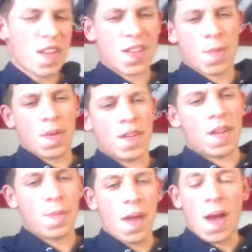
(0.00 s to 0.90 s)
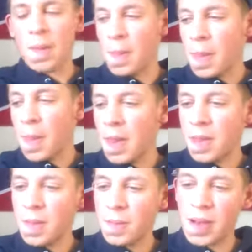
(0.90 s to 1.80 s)
So I take my dip out, and
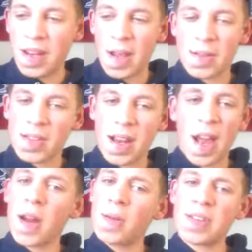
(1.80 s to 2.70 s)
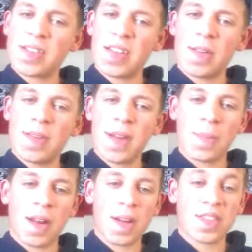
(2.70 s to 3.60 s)
my dad was like, I don't want to see you
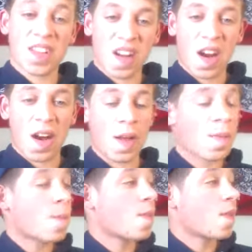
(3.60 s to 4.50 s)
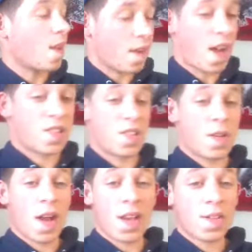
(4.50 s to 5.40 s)
dipping. I was like, all right, I got
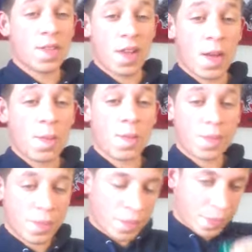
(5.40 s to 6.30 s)
you. I ain't gonna dip.